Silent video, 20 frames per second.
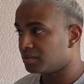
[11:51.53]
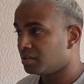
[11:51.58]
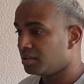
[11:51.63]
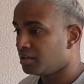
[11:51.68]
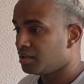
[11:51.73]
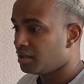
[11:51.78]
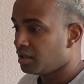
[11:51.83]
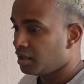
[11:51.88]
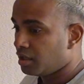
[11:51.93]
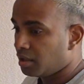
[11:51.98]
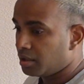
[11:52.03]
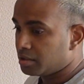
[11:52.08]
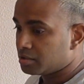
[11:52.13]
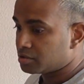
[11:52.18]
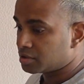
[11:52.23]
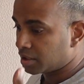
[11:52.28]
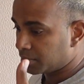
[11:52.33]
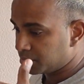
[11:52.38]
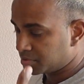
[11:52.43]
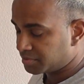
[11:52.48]
In
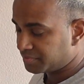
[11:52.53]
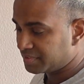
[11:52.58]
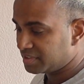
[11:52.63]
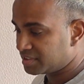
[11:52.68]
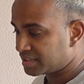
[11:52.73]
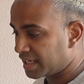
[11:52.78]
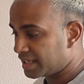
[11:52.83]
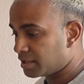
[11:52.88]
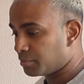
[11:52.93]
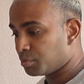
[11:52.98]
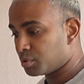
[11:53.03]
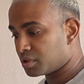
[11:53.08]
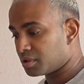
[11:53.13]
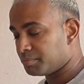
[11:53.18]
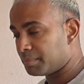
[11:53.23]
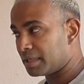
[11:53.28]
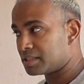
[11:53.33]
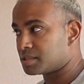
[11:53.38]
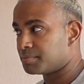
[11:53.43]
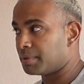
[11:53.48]
terms of inside, I wouldn't
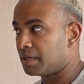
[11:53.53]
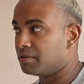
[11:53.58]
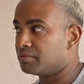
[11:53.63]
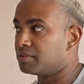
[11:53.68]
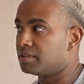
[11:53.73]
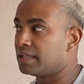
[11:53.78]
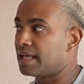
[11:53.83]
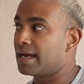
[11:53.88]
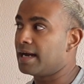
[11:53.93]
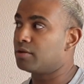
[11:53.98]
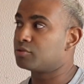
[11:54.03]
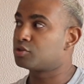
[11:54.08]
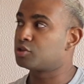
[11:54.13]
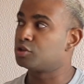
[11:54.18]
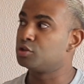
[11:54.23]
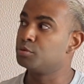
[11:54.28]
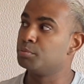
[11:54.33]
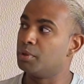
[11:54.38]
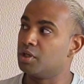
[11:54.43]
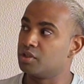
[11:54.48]
mess about with the layout
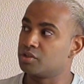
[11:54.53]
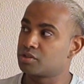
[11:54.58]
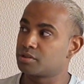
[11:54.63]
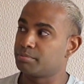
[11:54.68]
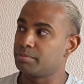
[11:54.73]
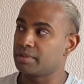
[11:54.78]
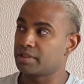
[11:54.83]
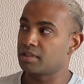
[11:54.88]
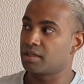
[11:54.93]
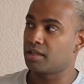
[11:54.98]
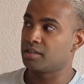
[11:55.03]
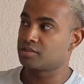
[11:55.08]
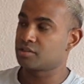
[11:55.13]
too much because